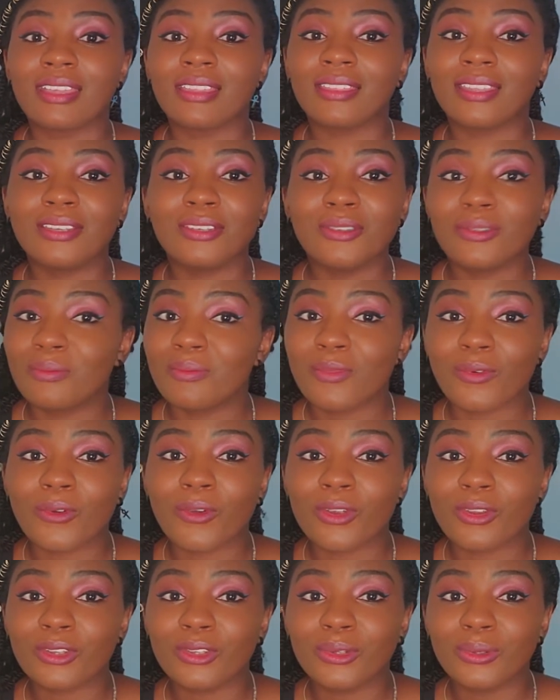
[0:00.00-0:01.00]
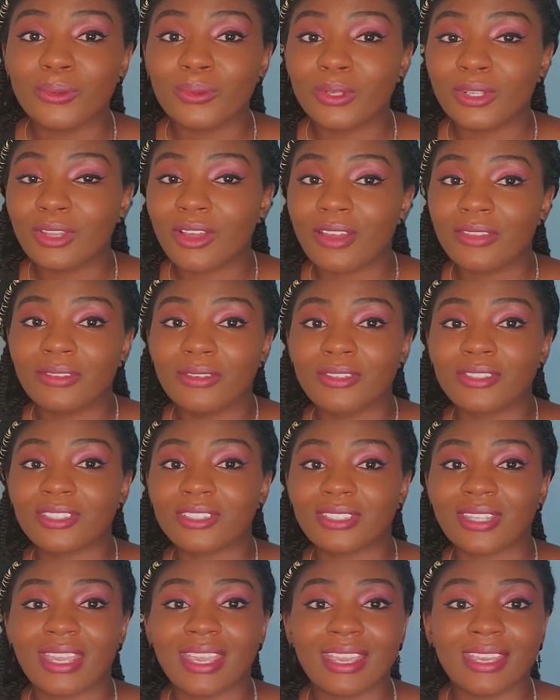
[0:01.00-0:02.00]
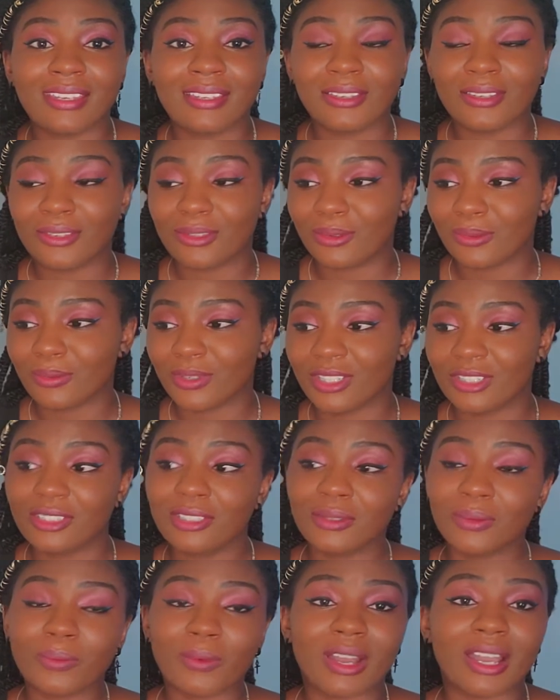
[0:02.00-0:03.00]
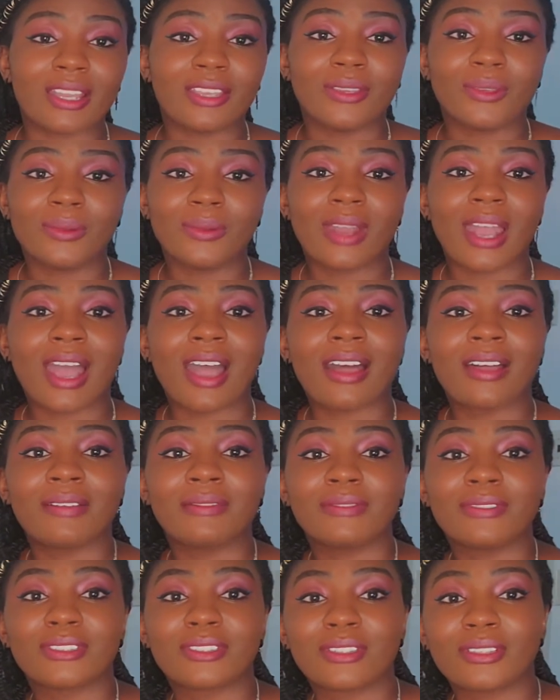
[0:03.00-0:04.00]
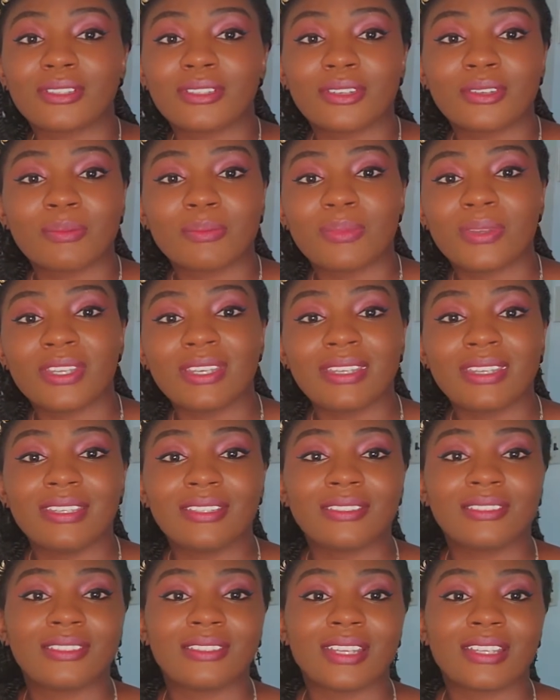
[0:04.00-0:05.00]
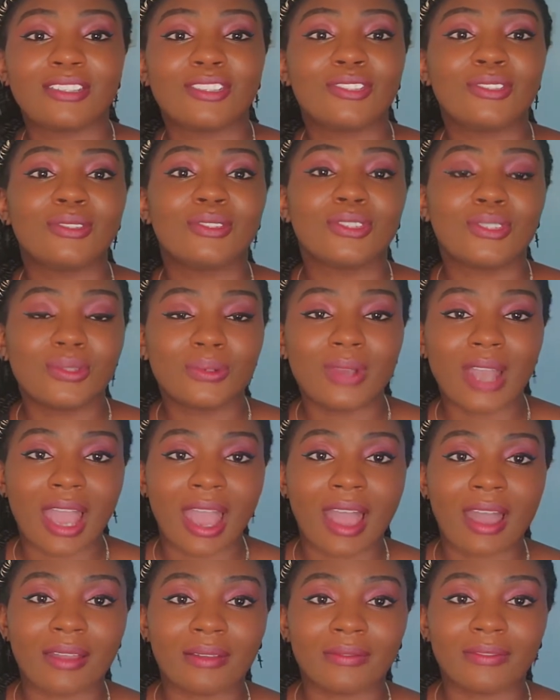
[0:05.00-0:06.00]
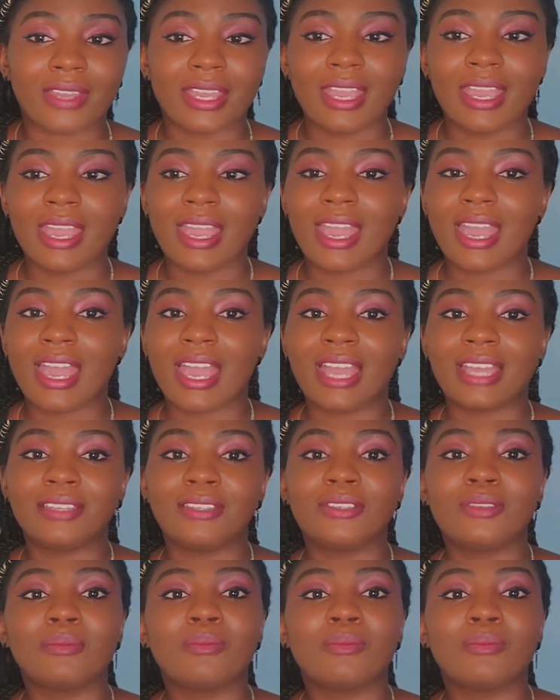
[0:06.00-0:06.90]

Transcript: then the more you will understand the reason why you have certain opinions that you do have. And the